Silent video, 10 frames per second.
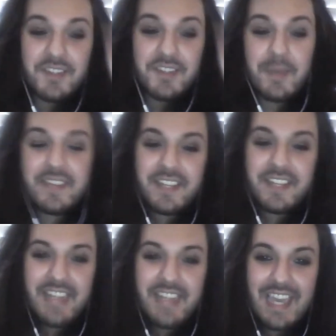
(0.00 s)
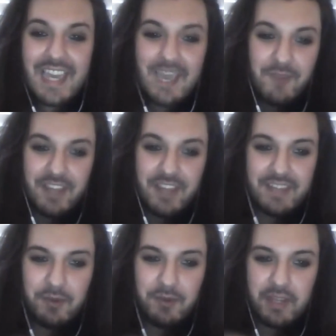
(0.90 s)
So basically in that game,
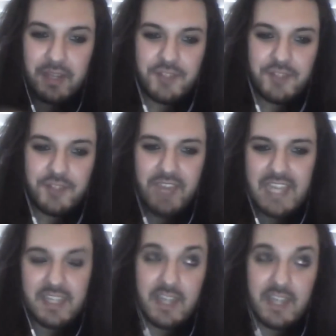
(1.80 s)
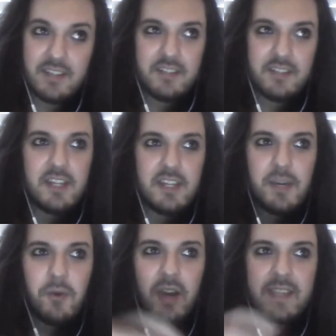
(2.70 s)
right, that was a Metroidvania.
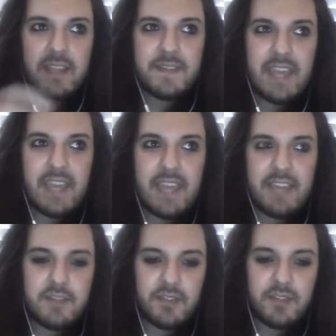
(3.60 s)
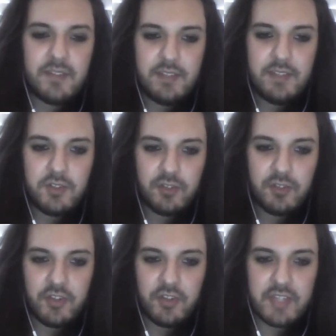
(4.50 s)
All I can say is the difference is you
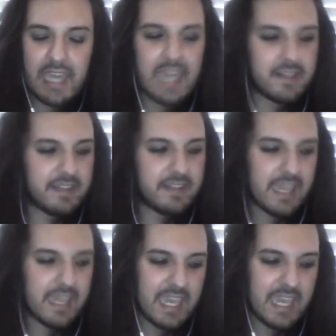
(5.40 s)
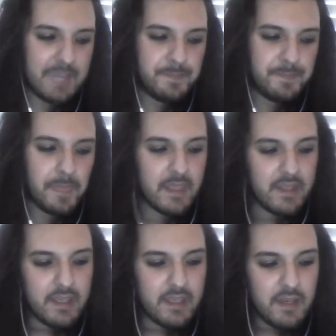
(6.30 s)
control a character in that game
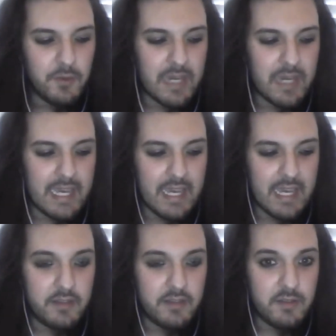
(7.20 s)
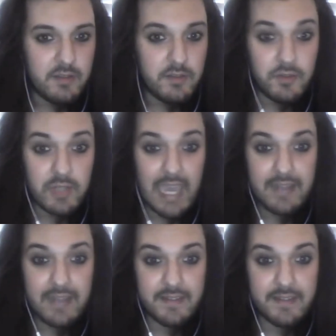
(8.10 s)
where your
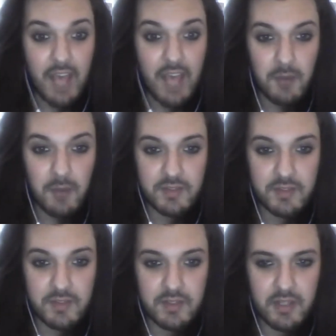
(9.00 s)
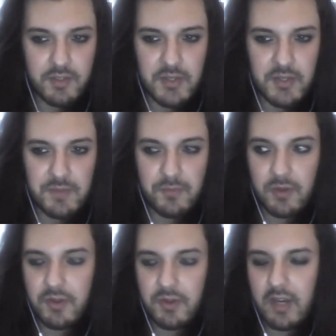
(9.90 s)
character is harmless, you know, you,
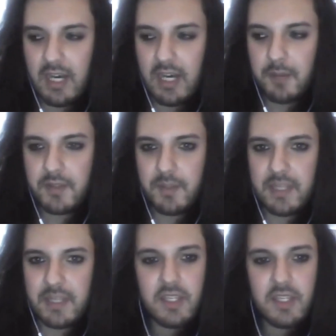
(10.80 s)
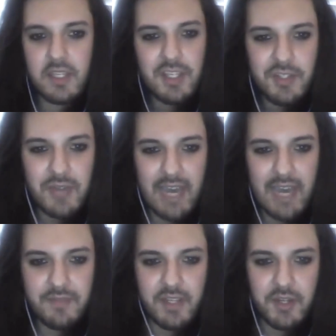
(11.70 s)
well, not harmless, I mean, you
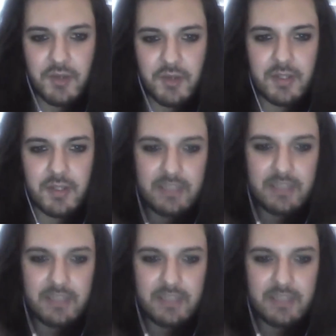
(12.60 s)
have no,